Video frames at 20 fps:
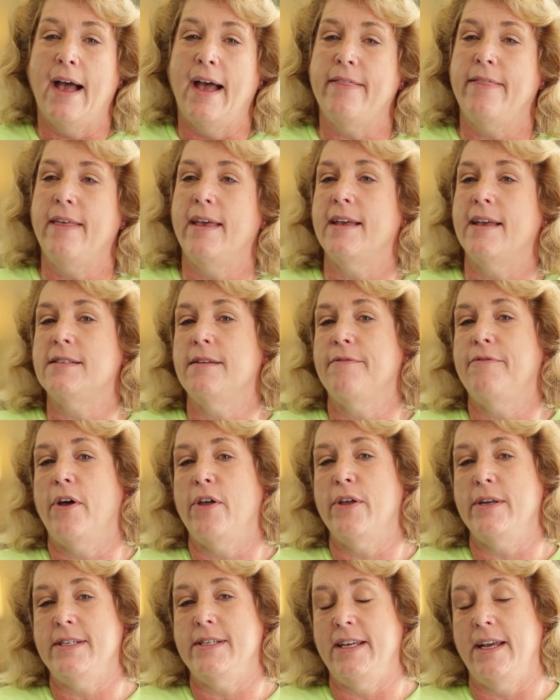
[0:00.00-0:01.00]
I think as a
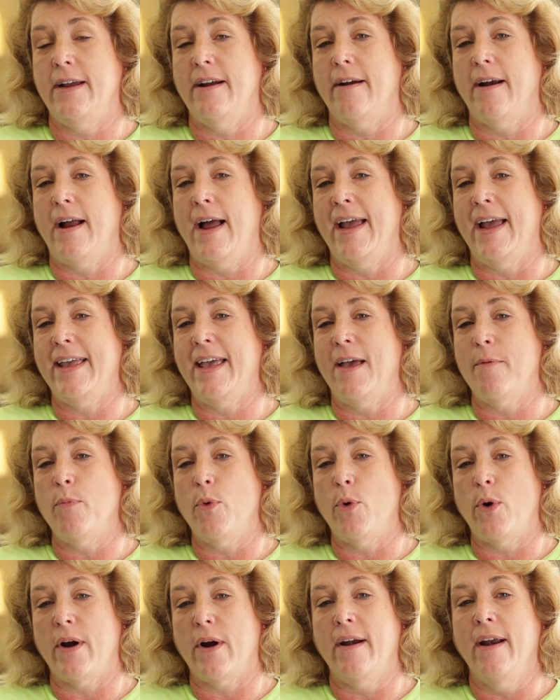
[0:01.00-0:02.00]
volunteer, I get
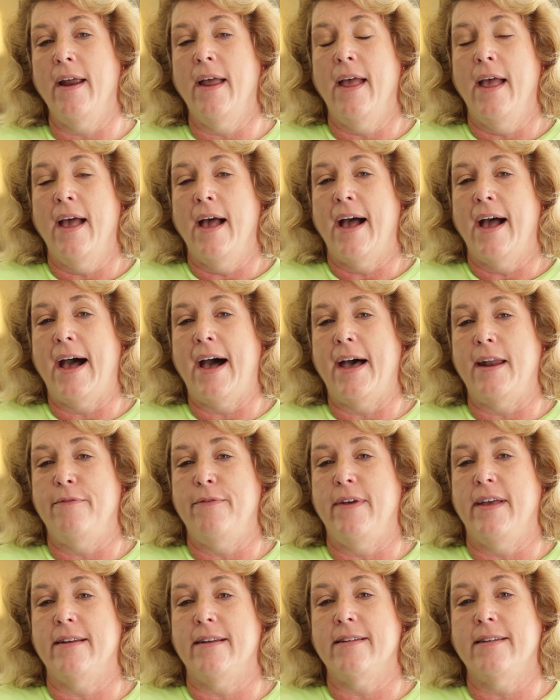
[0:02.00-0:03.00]
more out
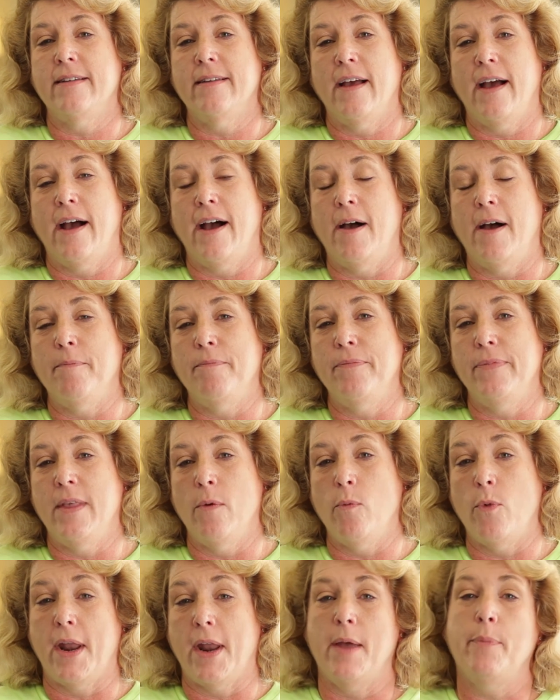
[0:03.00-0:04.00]
of it um,
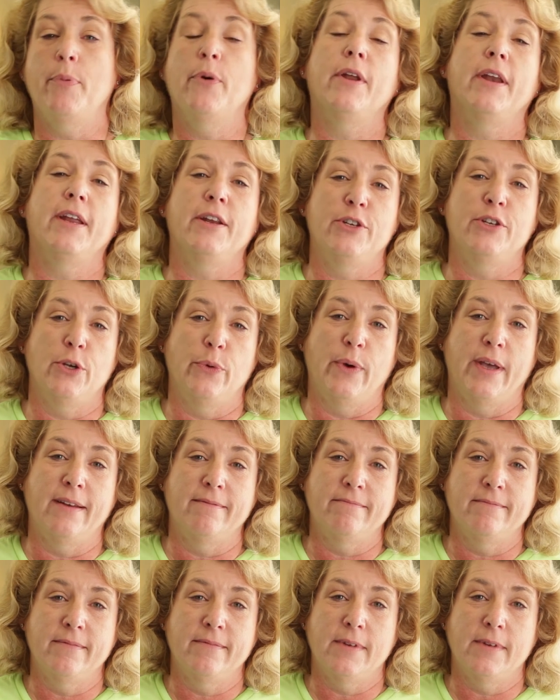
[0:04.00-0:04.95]
than what I put into it.